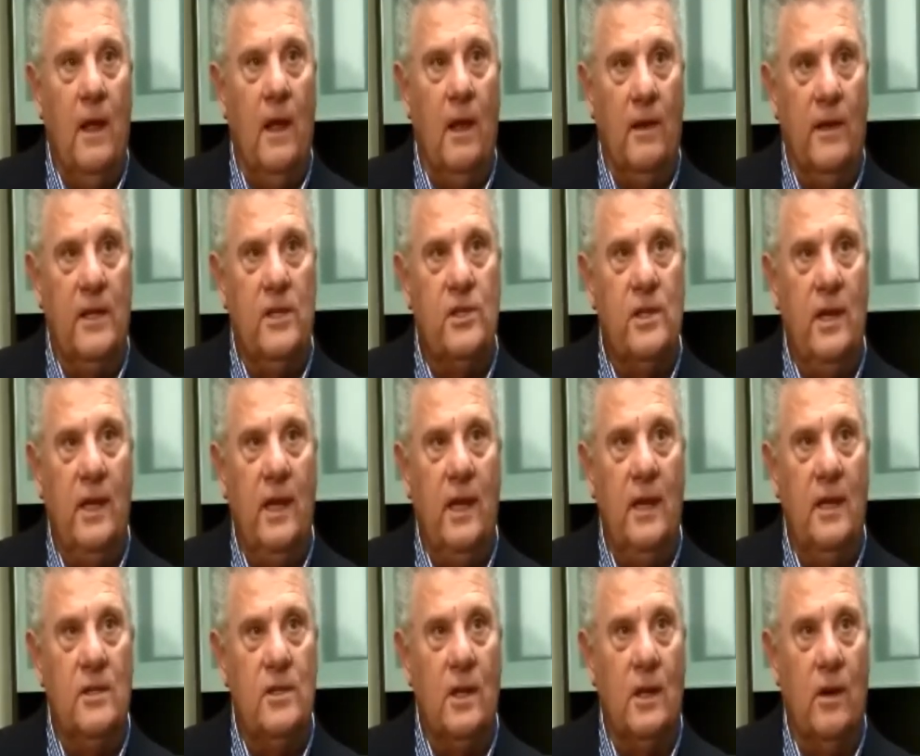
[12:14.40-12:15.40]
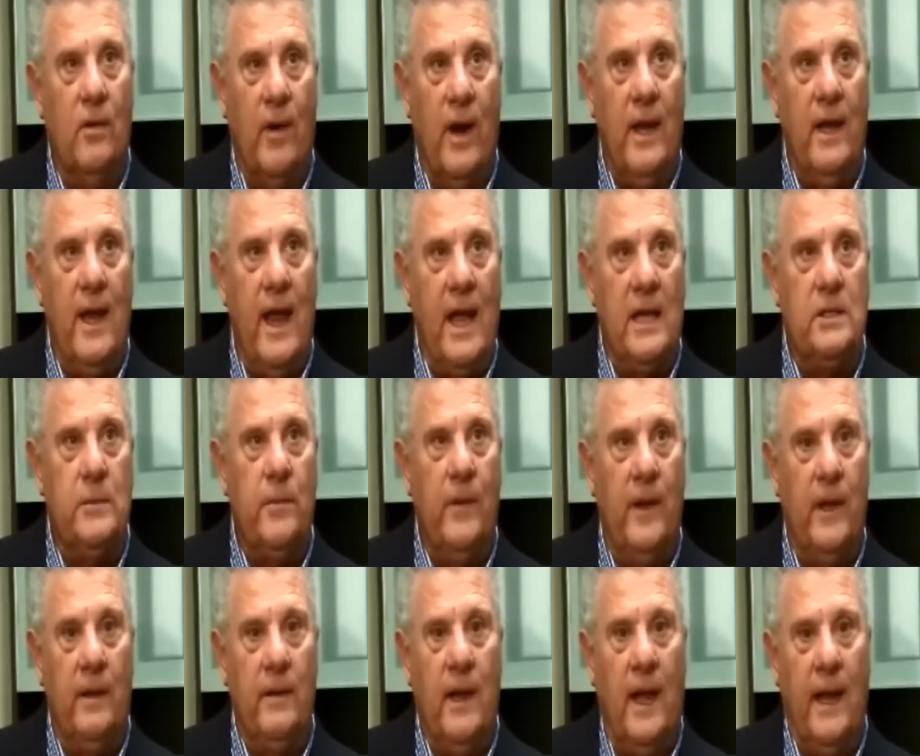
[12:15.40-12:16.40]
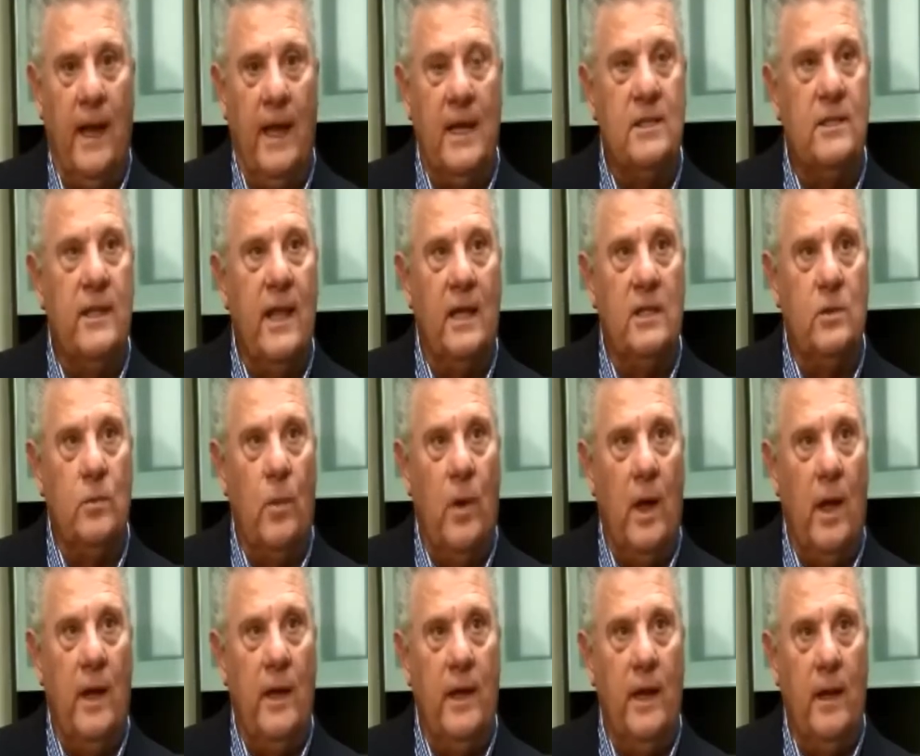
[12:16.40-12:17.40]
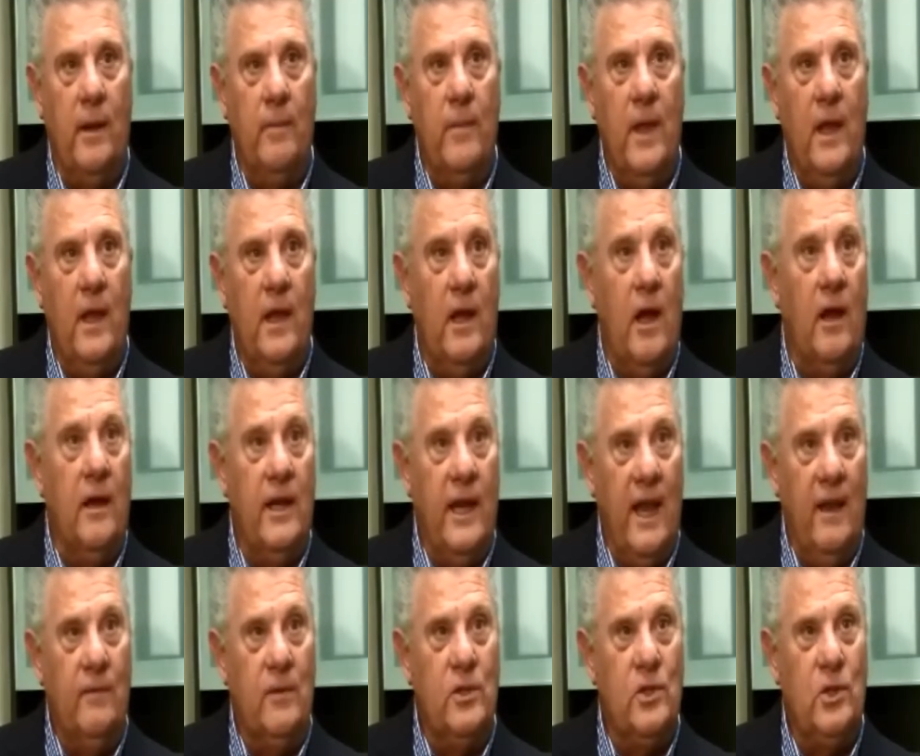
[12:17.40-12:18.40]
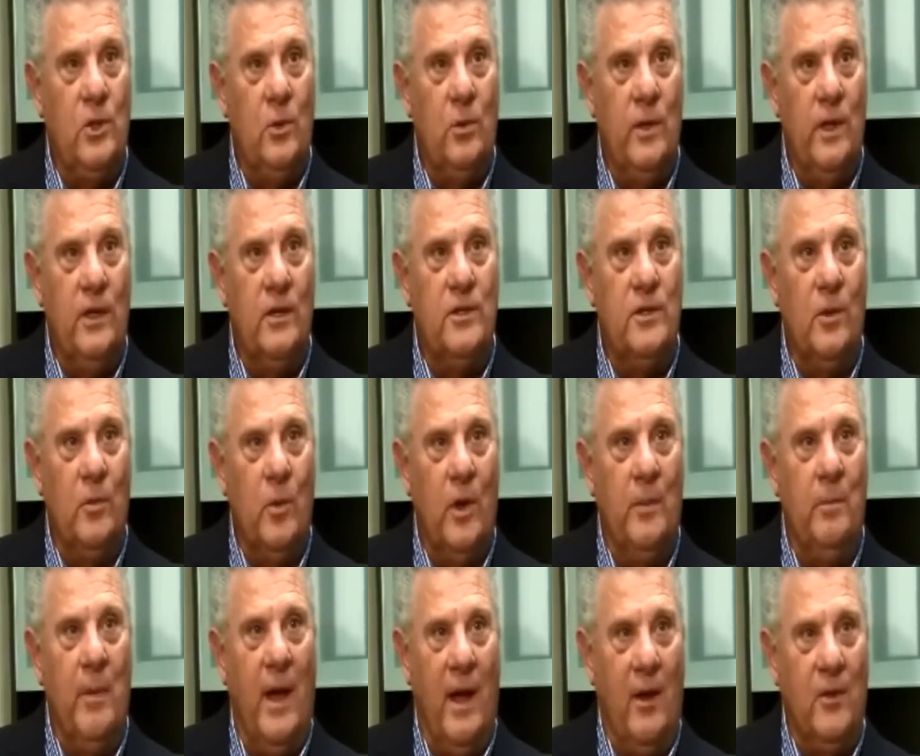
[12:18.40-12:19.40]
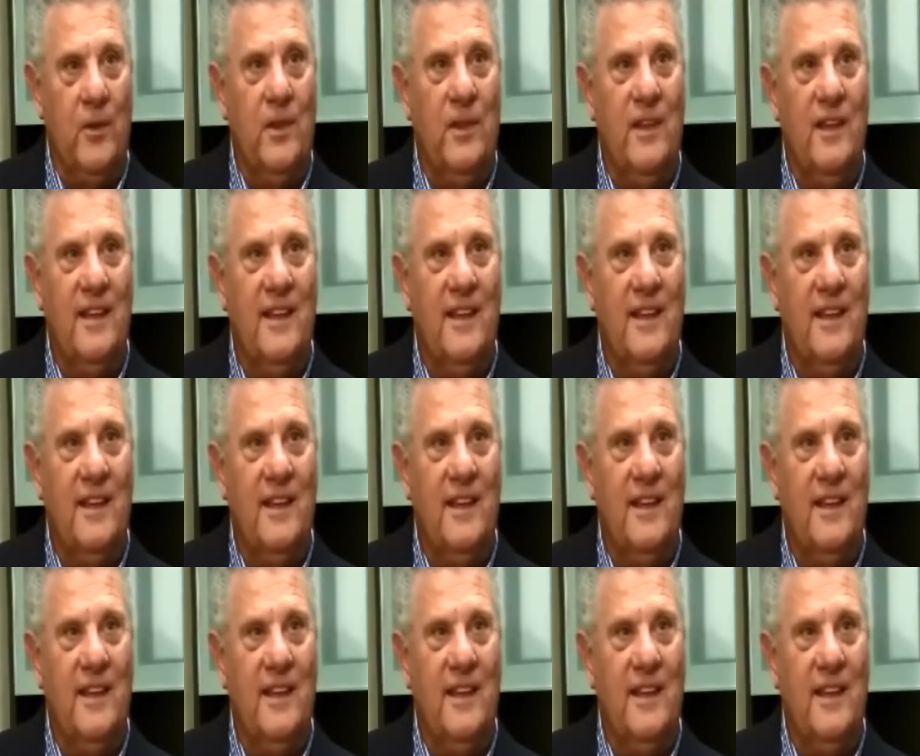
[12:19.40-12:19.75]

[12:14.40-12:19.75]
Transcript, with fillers: uh, listening is a great aspect. I guess that's why uh, God gave us two ears and one mouth.